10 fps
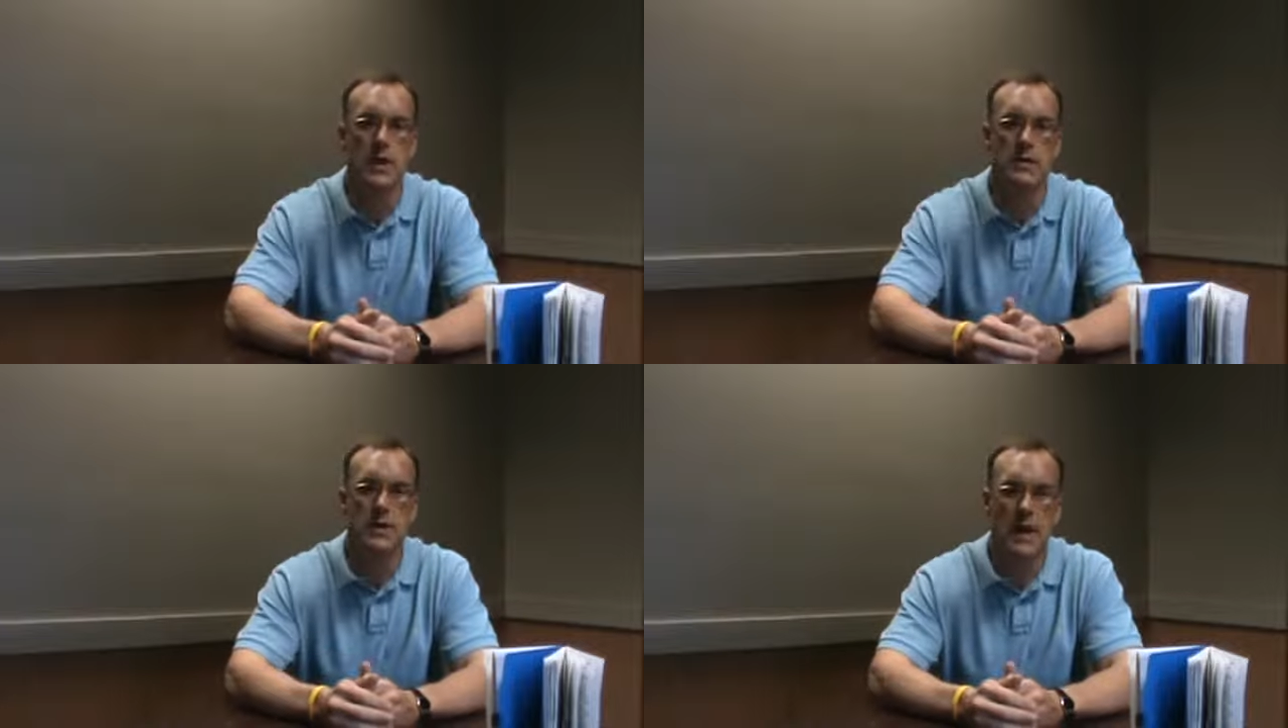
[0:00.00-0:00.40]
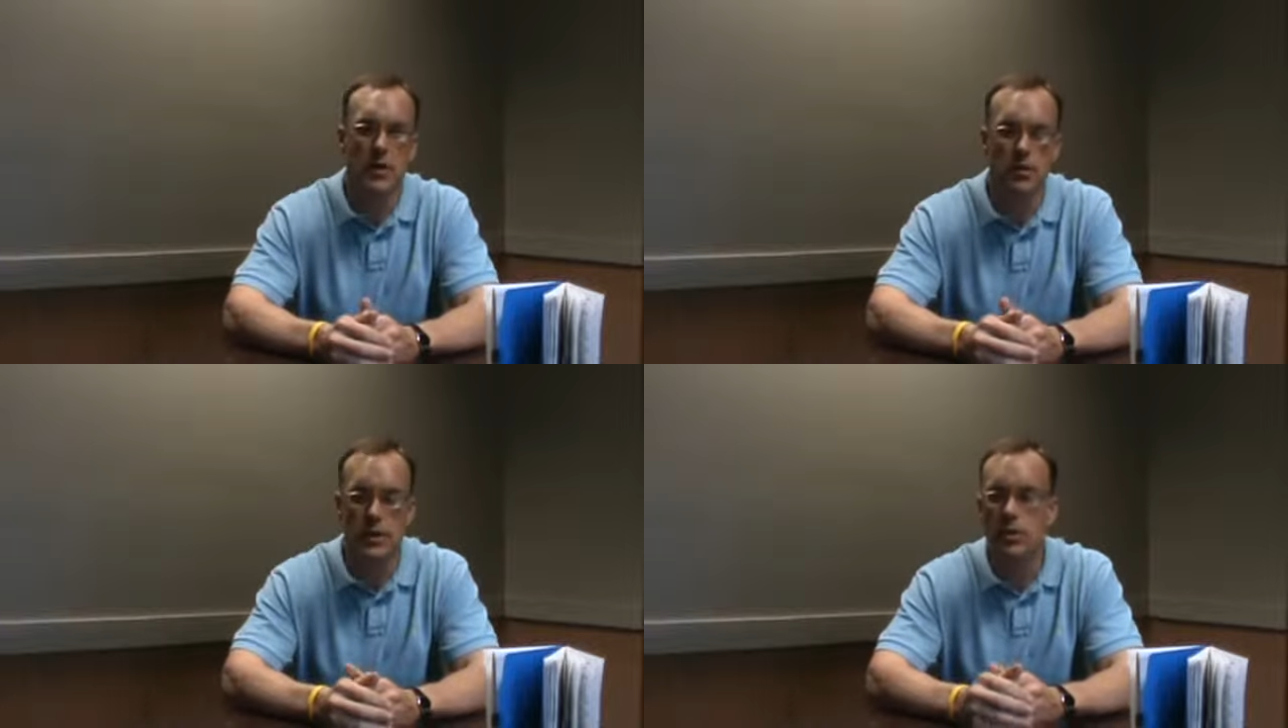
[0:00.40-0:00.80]
is
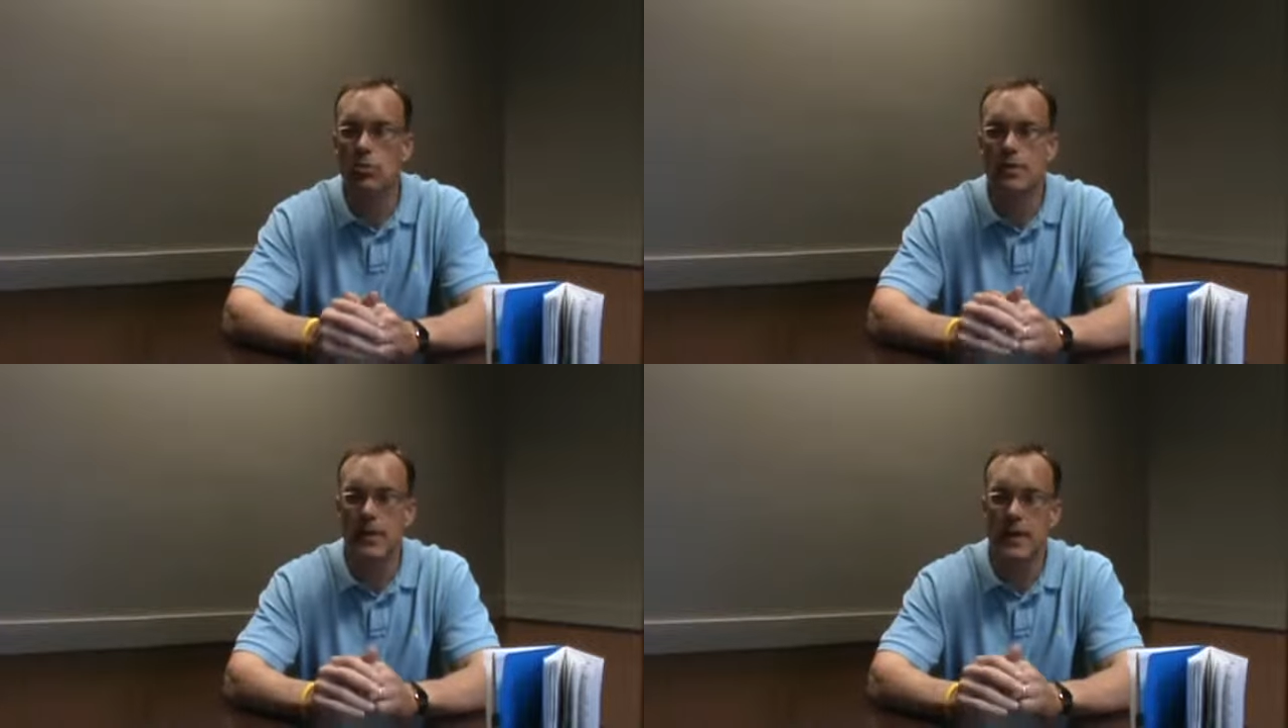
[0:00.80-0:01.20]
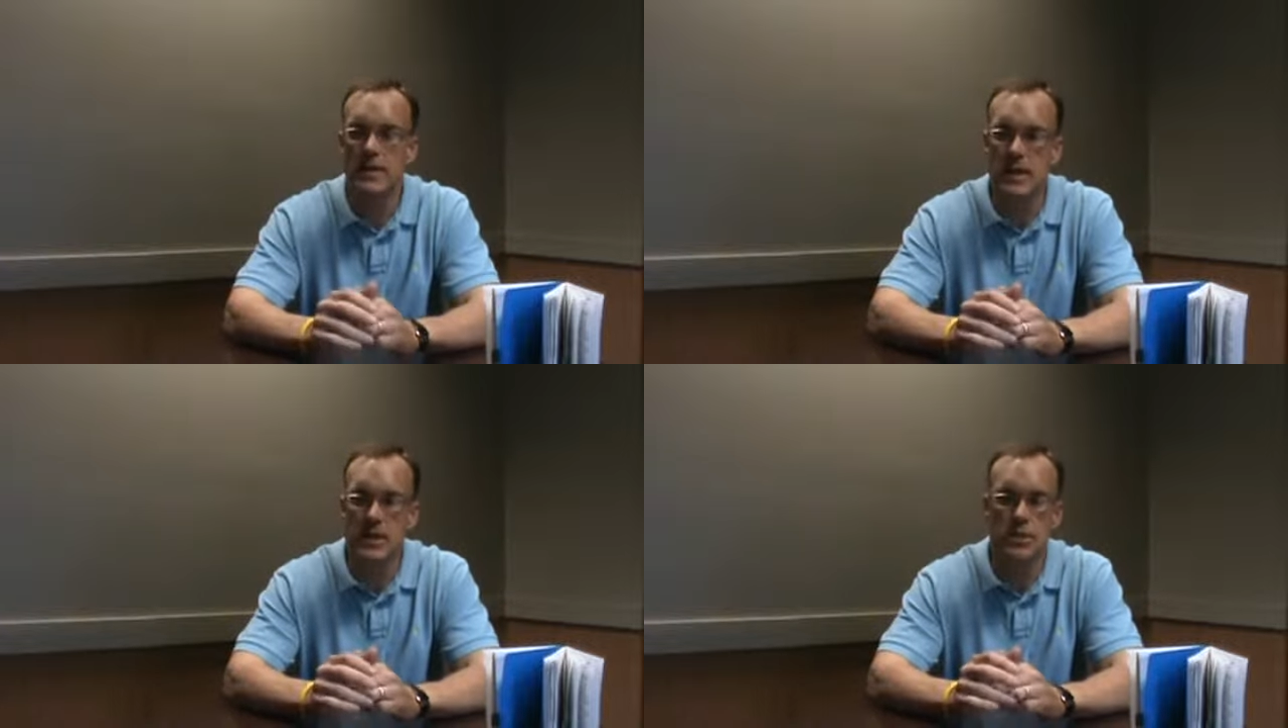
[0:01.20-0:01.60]
not only do you want to pay
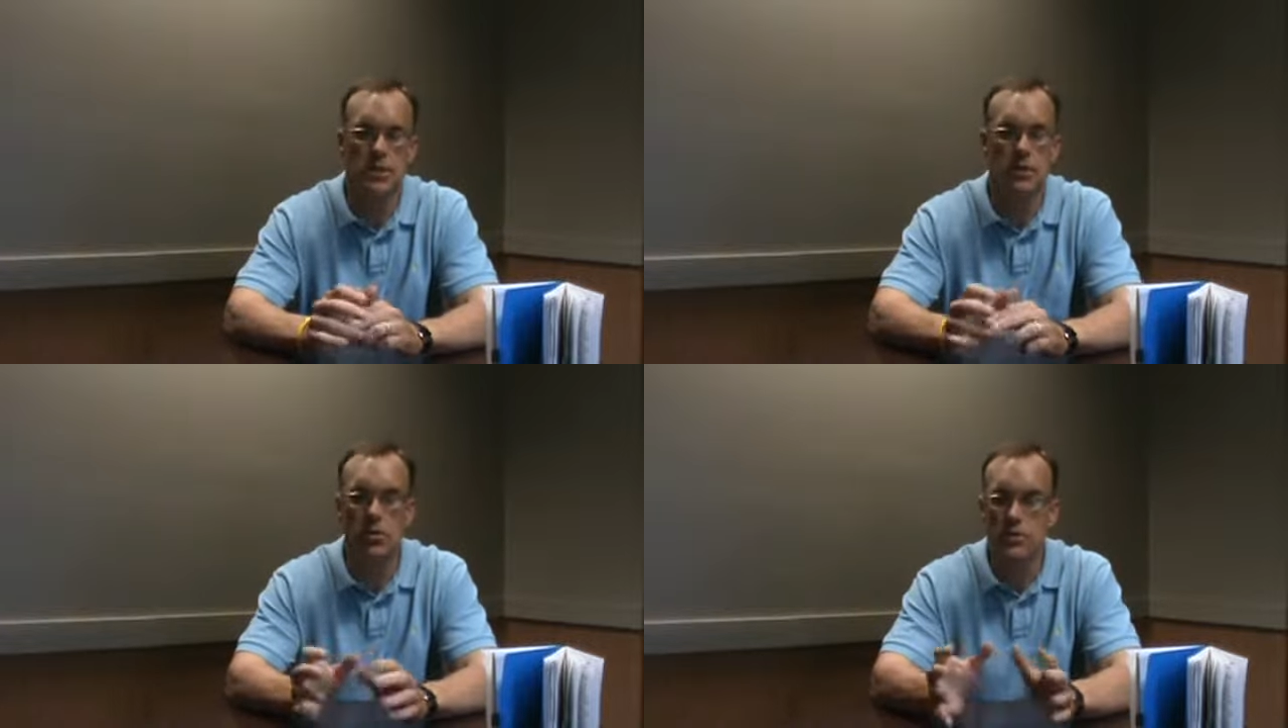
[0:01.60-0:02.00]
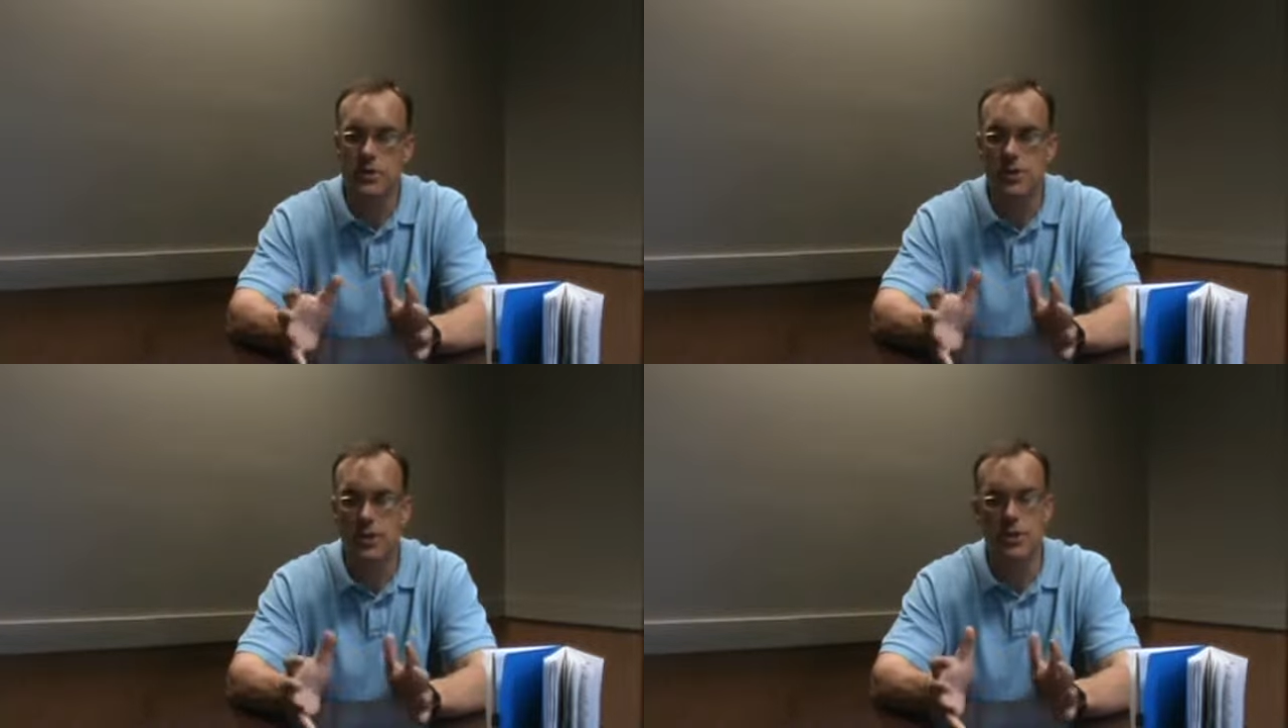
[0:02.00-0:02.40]

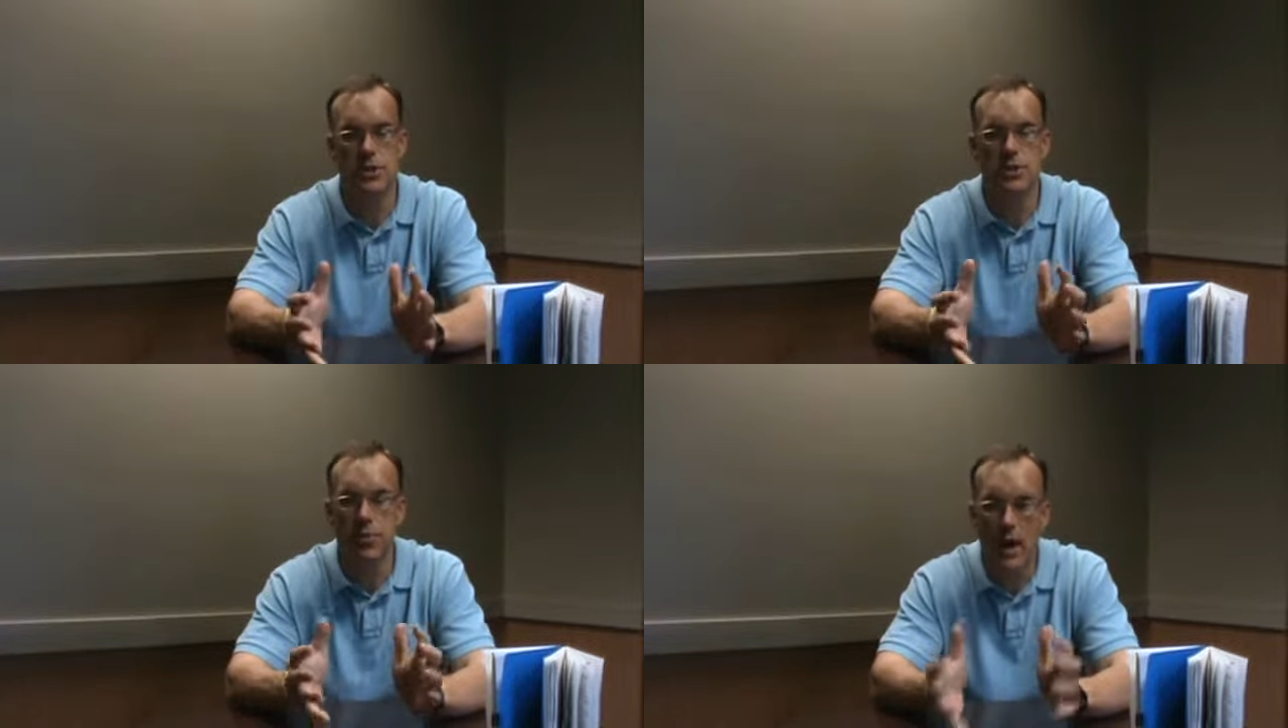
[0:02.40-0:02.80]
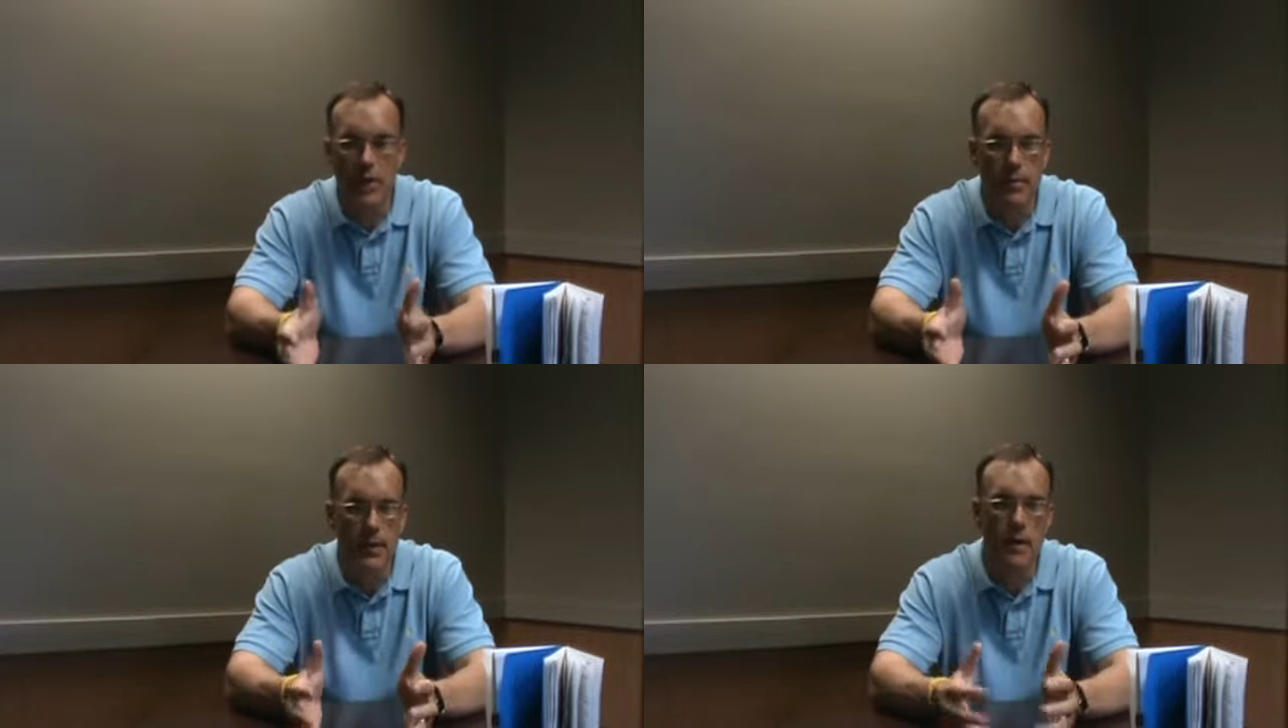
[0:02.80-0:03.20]
close attention to the
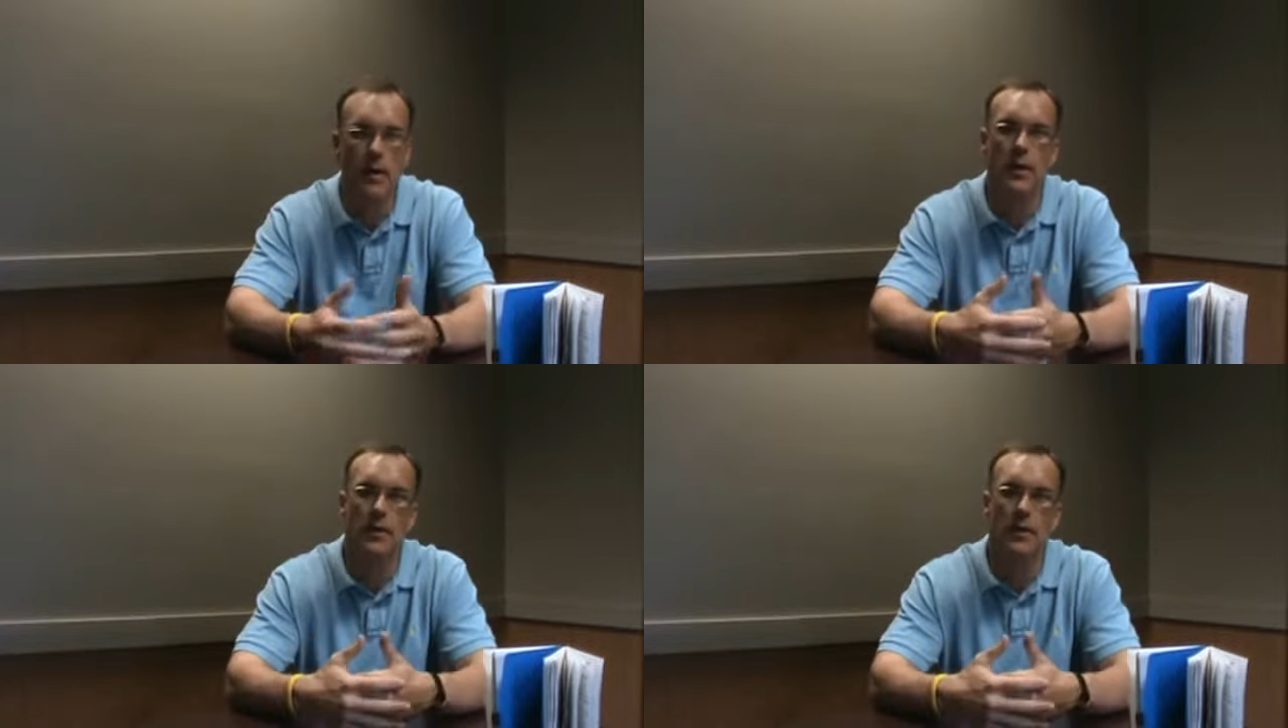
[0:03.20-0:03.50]
property,